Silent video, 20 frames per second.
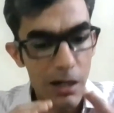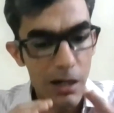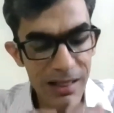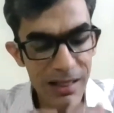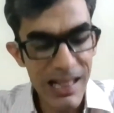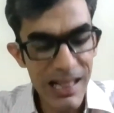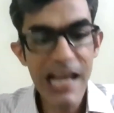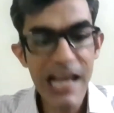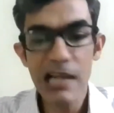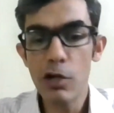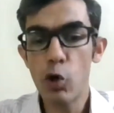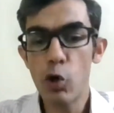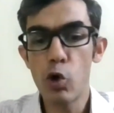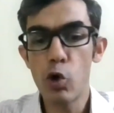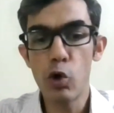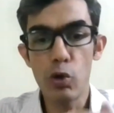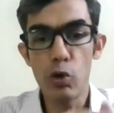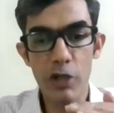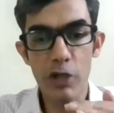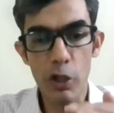lay
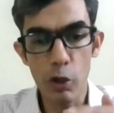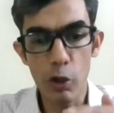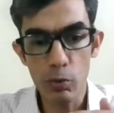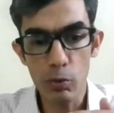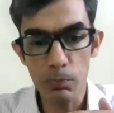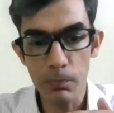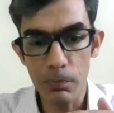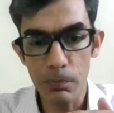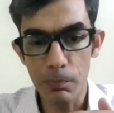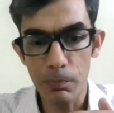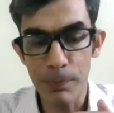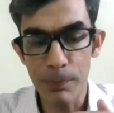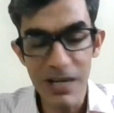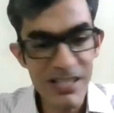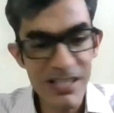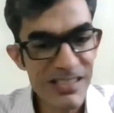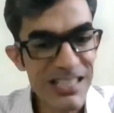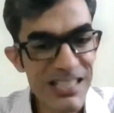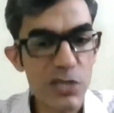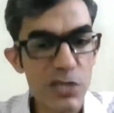low,
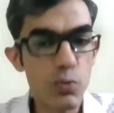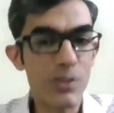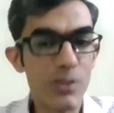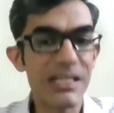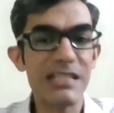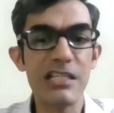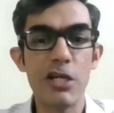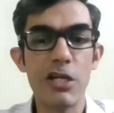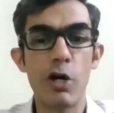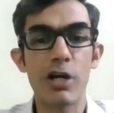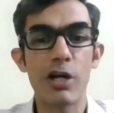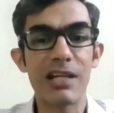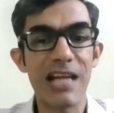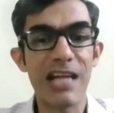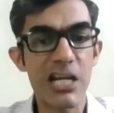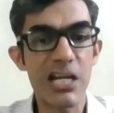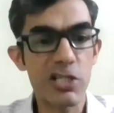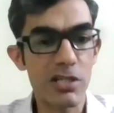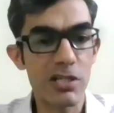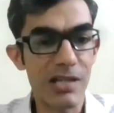persist within the
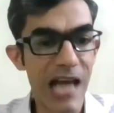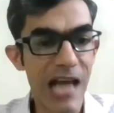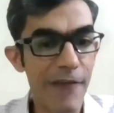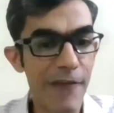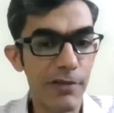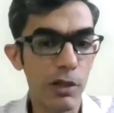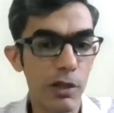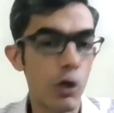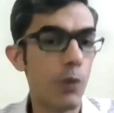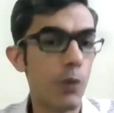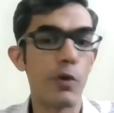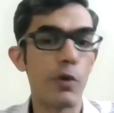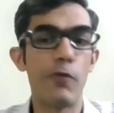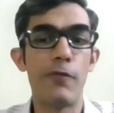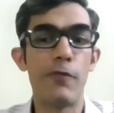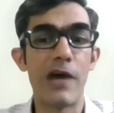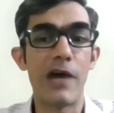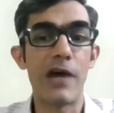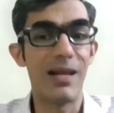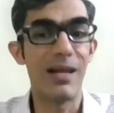organization, have a low
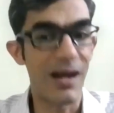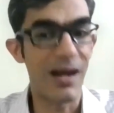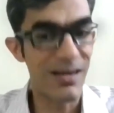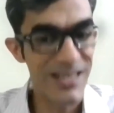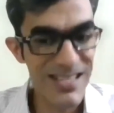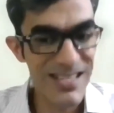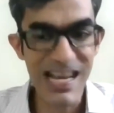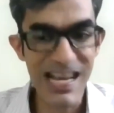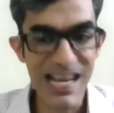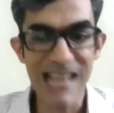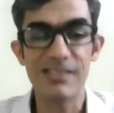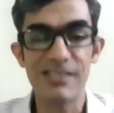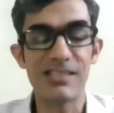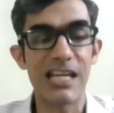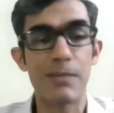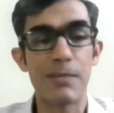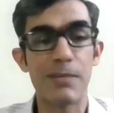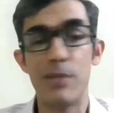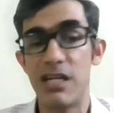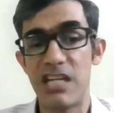profile, understand the
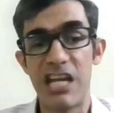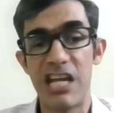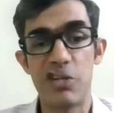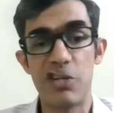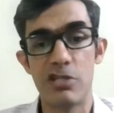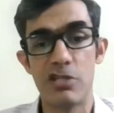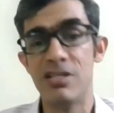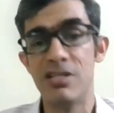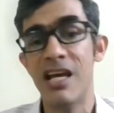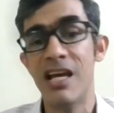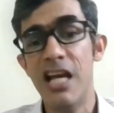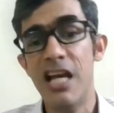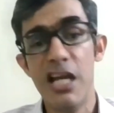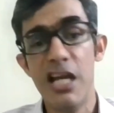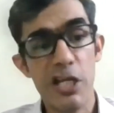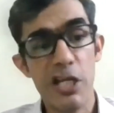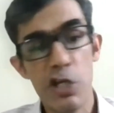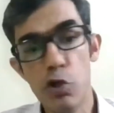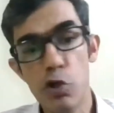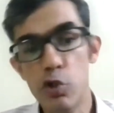segmentation,
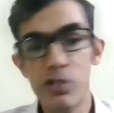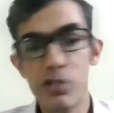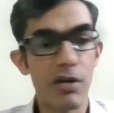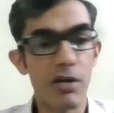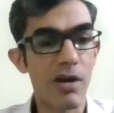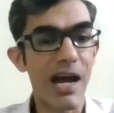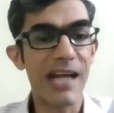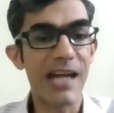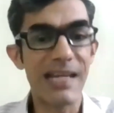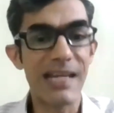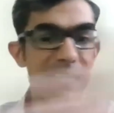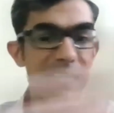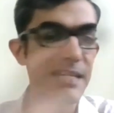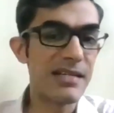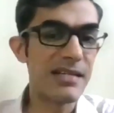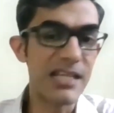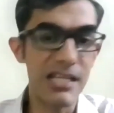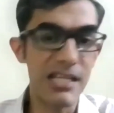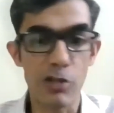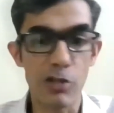user
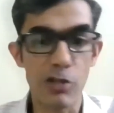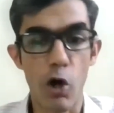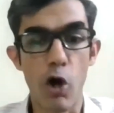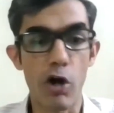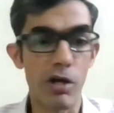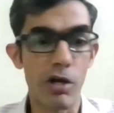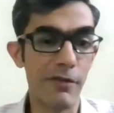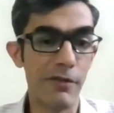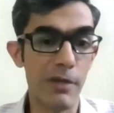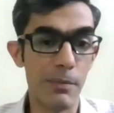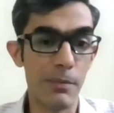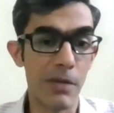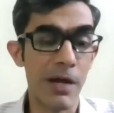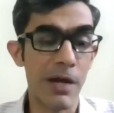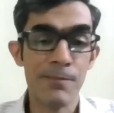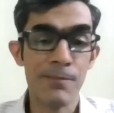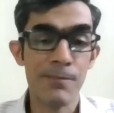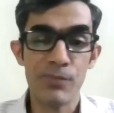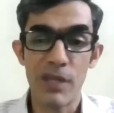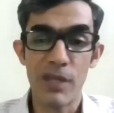identities, or
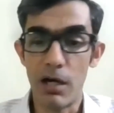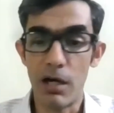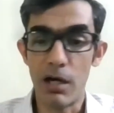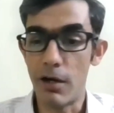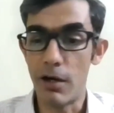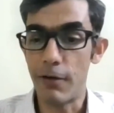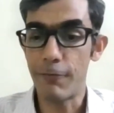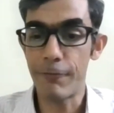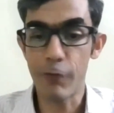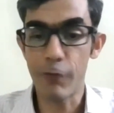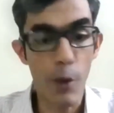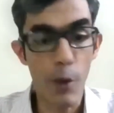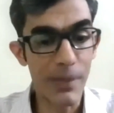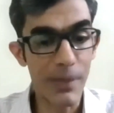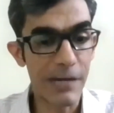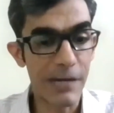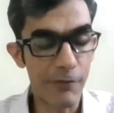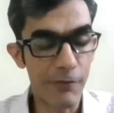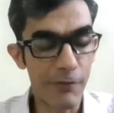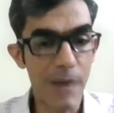even from
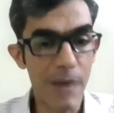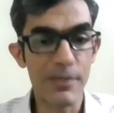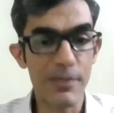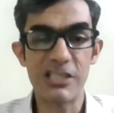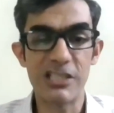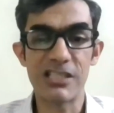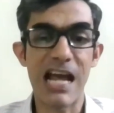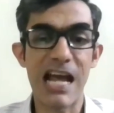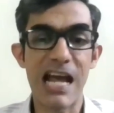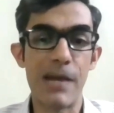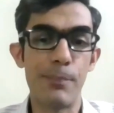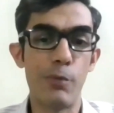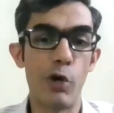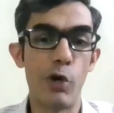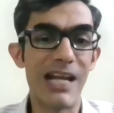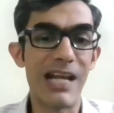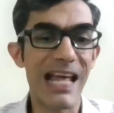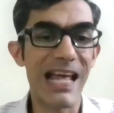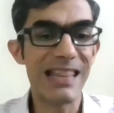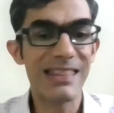an environment
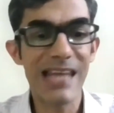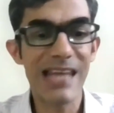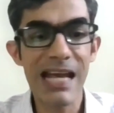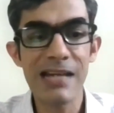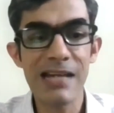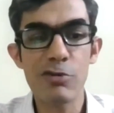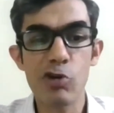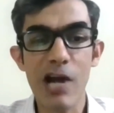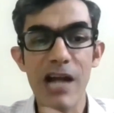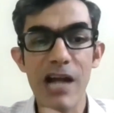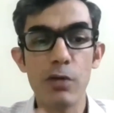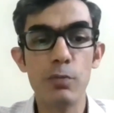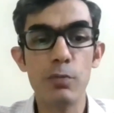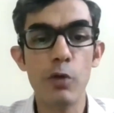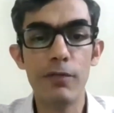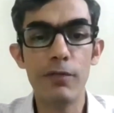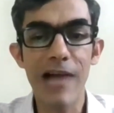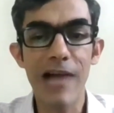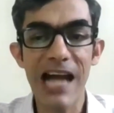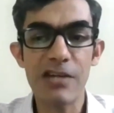standpoint, and then try to
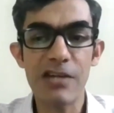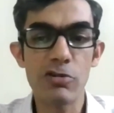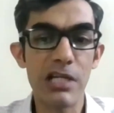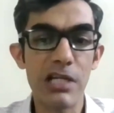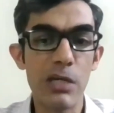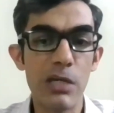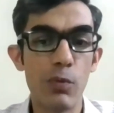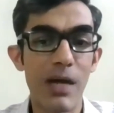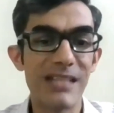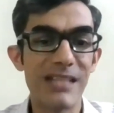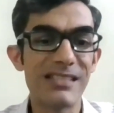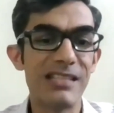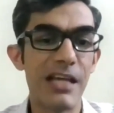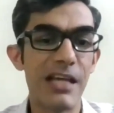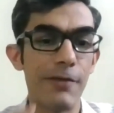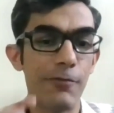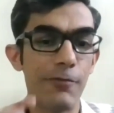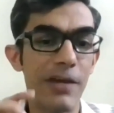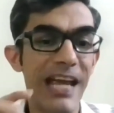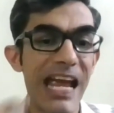move laterally once
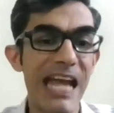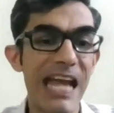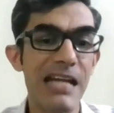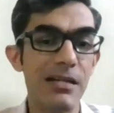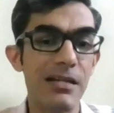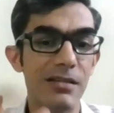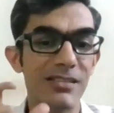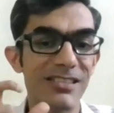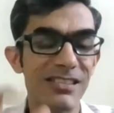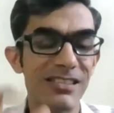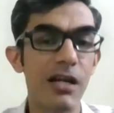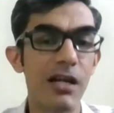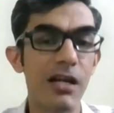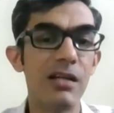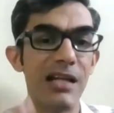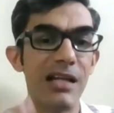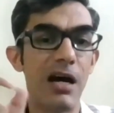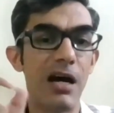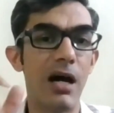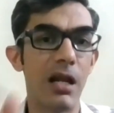they've gained
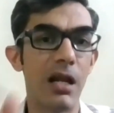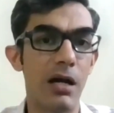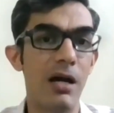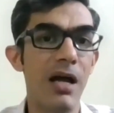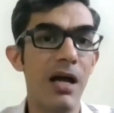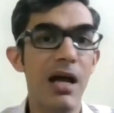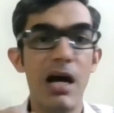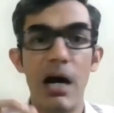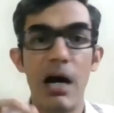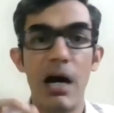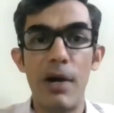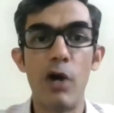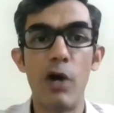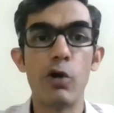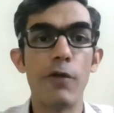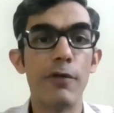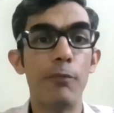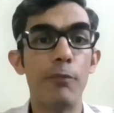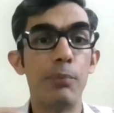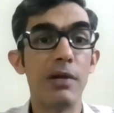certain
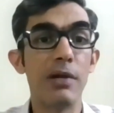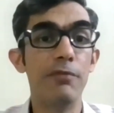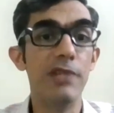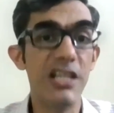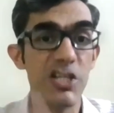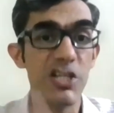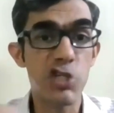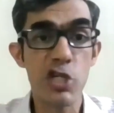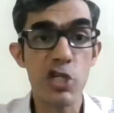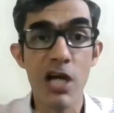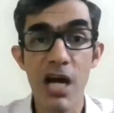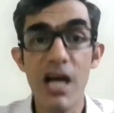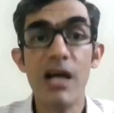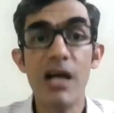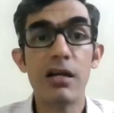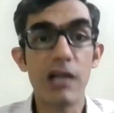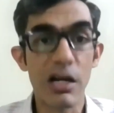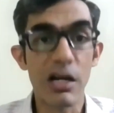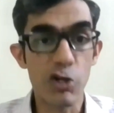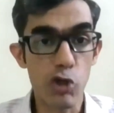amount of a privileged
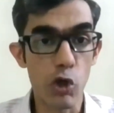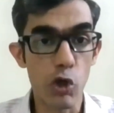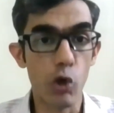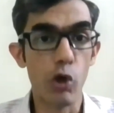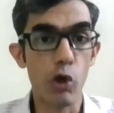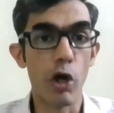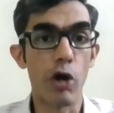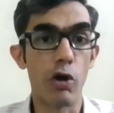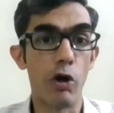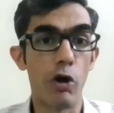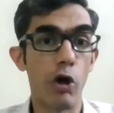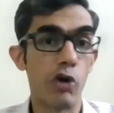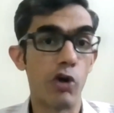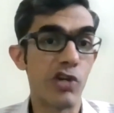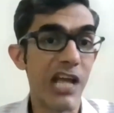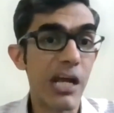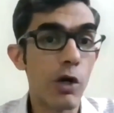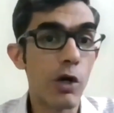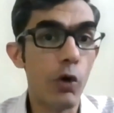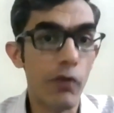control or
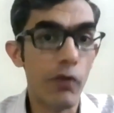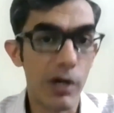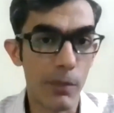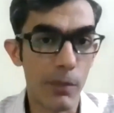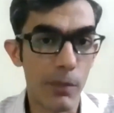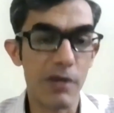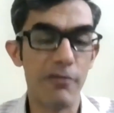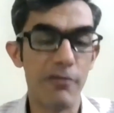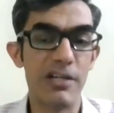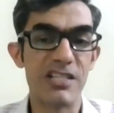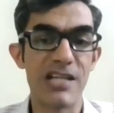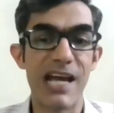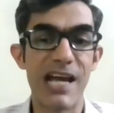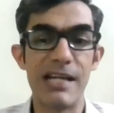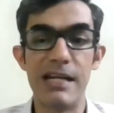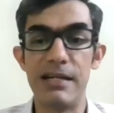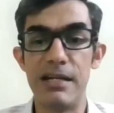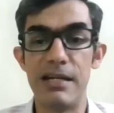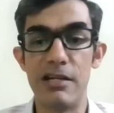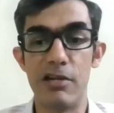take over a privileged
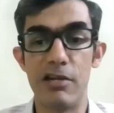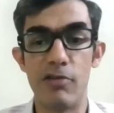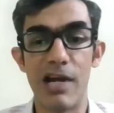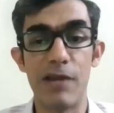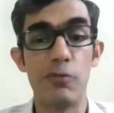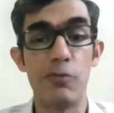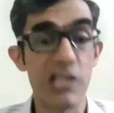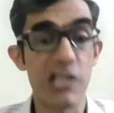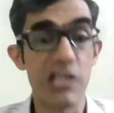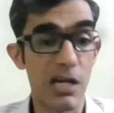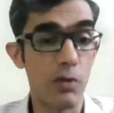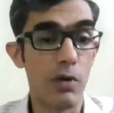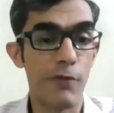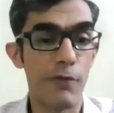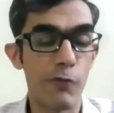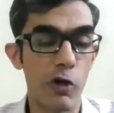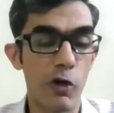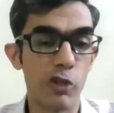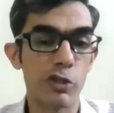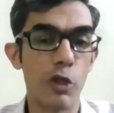identity, right? Which are,
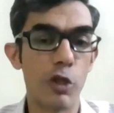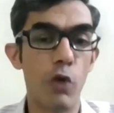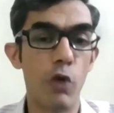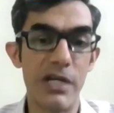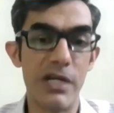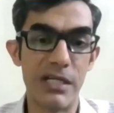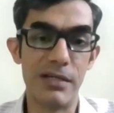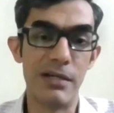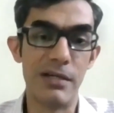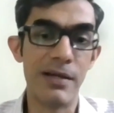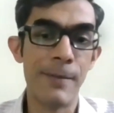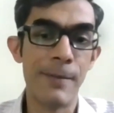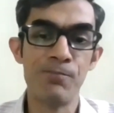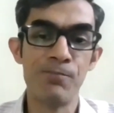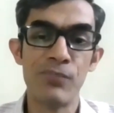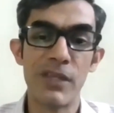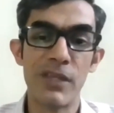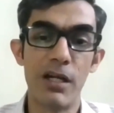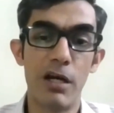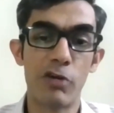of course, coveted
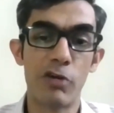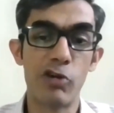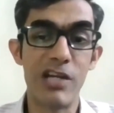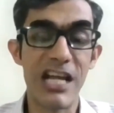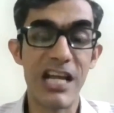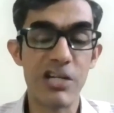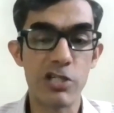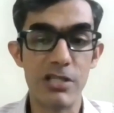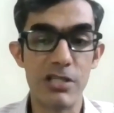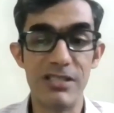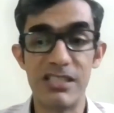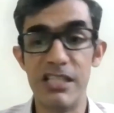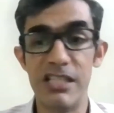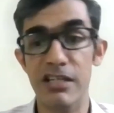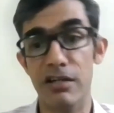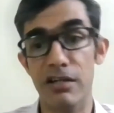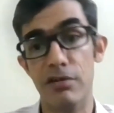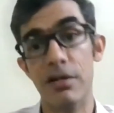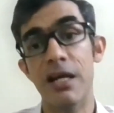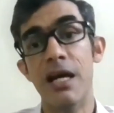credentials
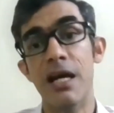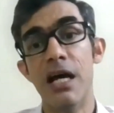here.